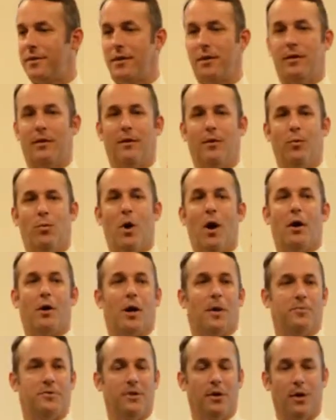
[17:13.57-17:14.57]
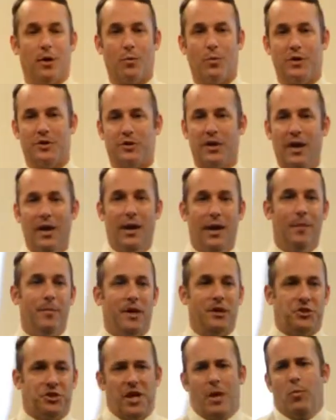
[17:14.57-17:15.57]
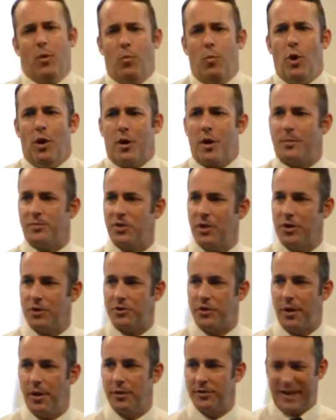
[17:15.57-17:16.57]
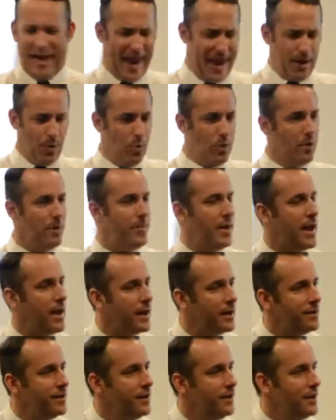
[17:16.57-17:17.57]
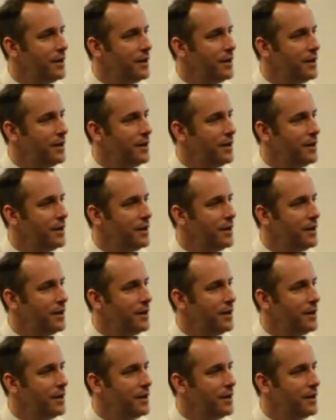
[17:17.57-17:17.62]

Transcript: The walk-up song, which I'm like, Jim, what walk-up song should I use? Don't worry about it.